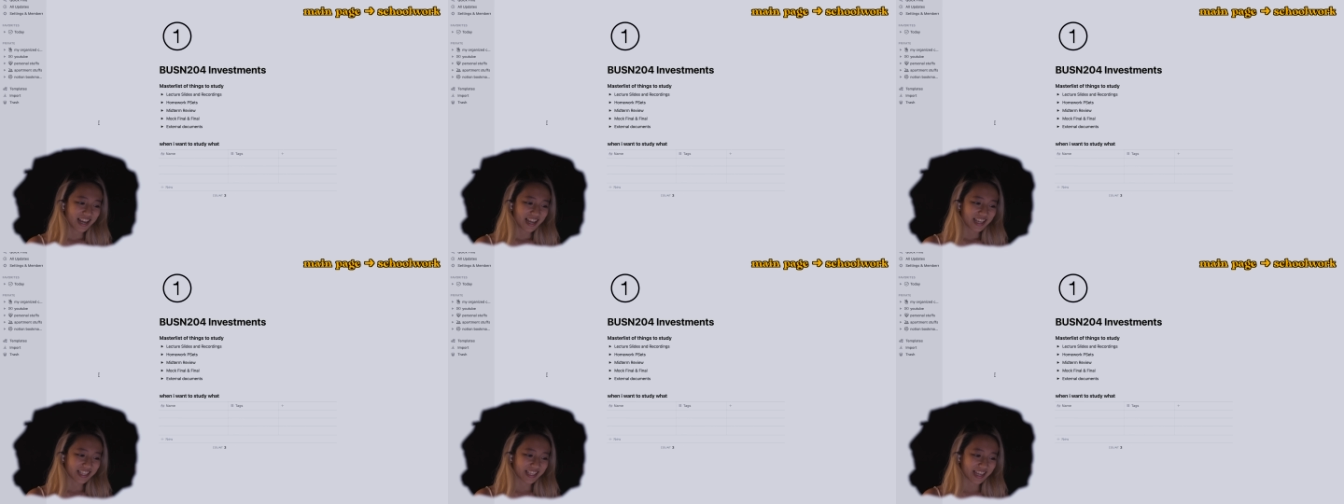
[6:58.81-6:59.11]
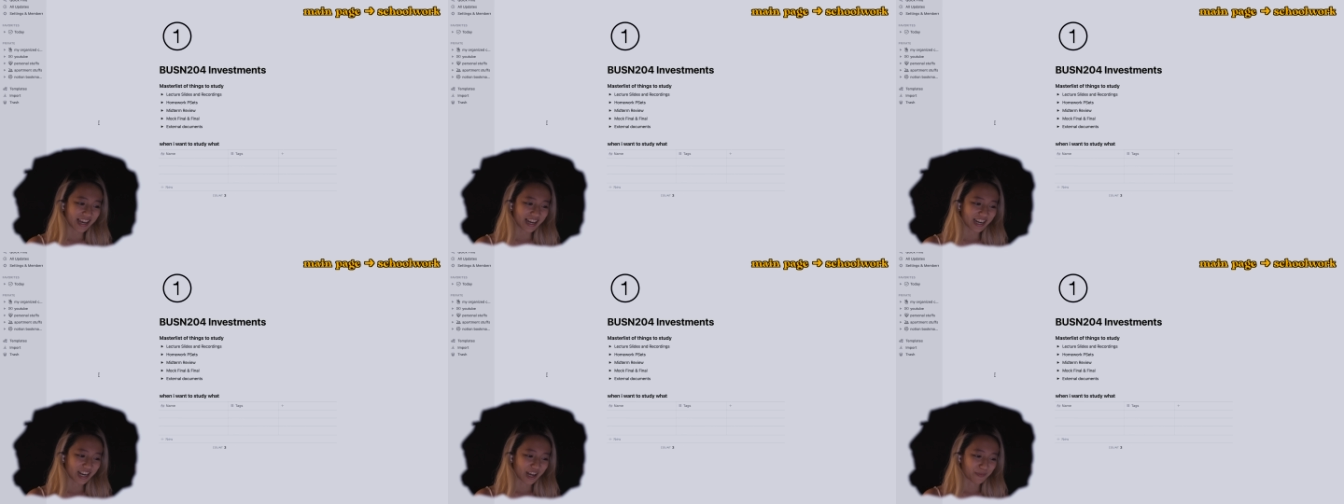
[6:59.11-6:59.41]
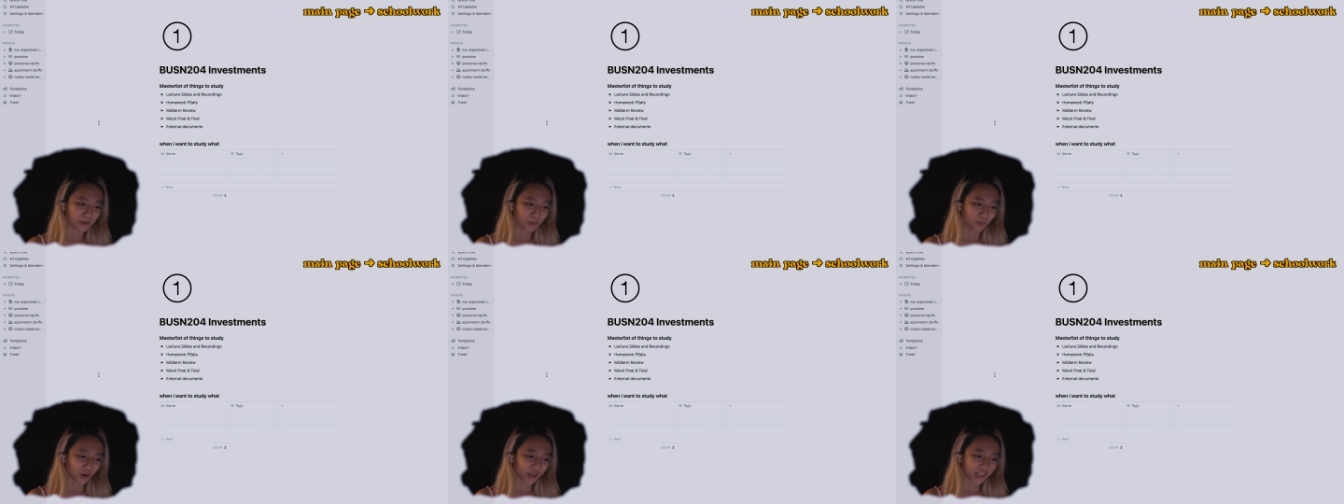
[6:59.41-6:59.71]
yet. I've
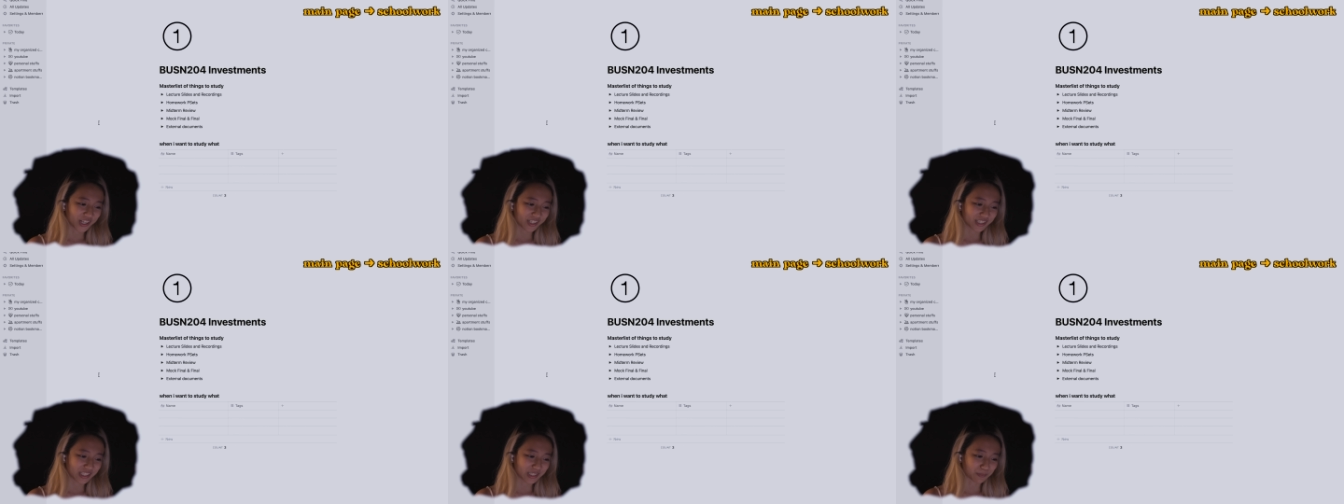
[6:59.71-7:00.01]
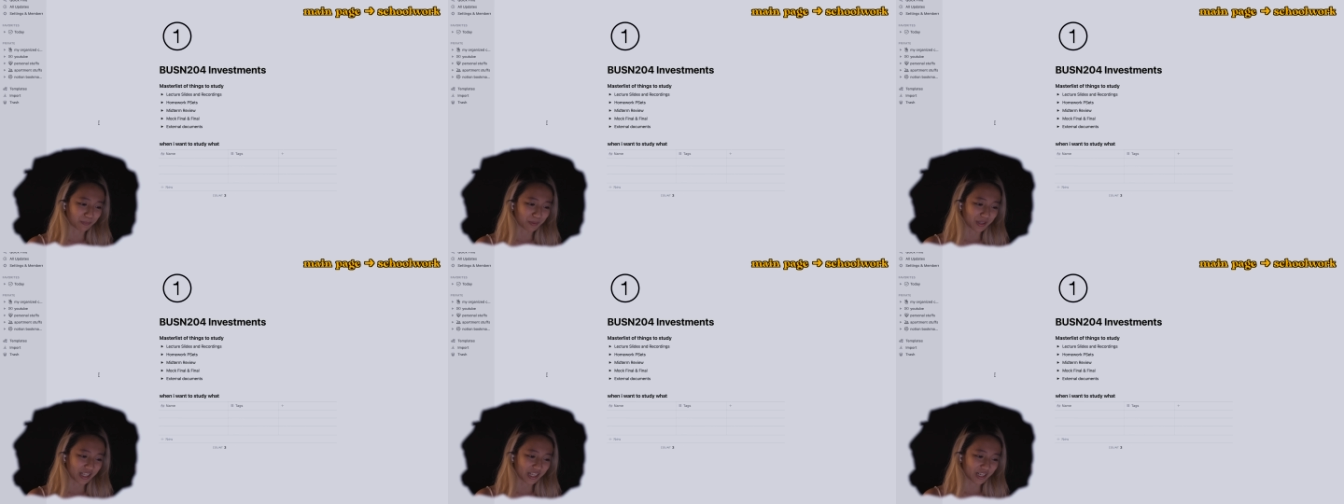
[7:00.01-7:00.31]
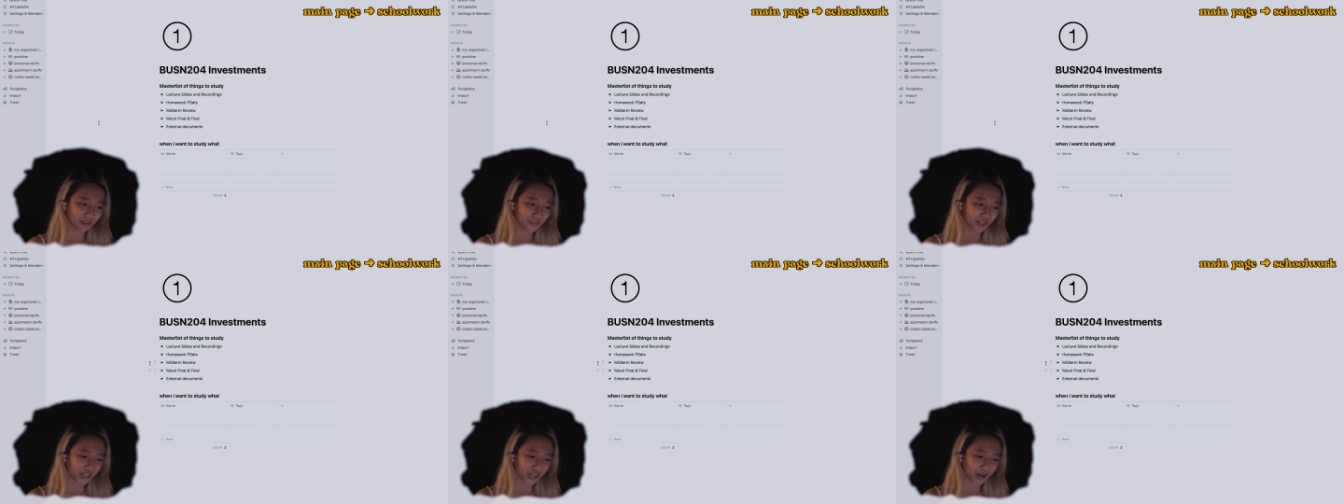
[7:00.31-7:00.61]
been working on this
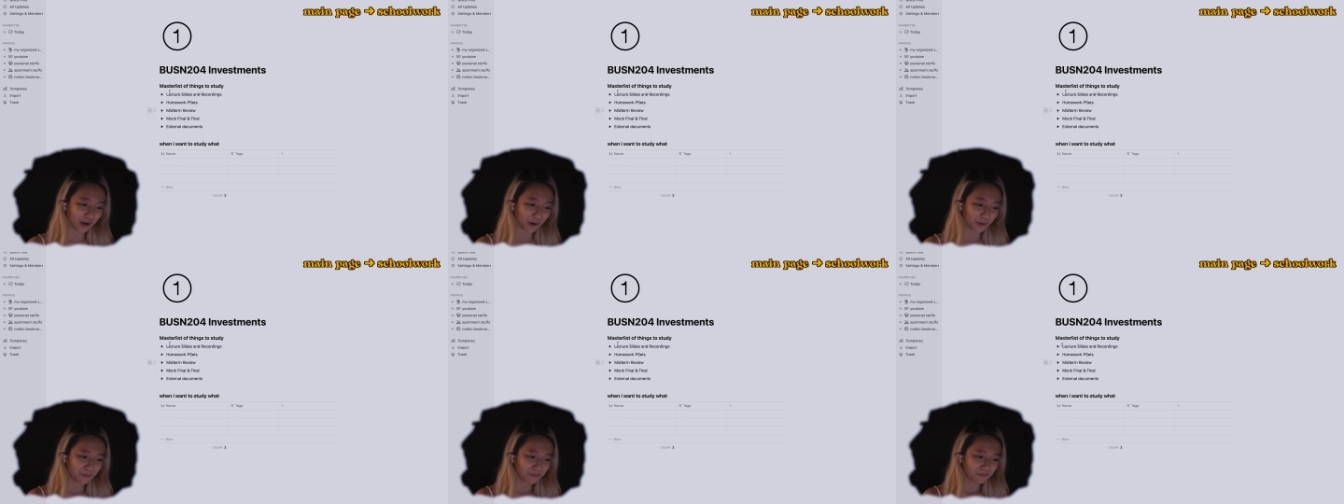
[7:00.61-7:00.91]
bloody video.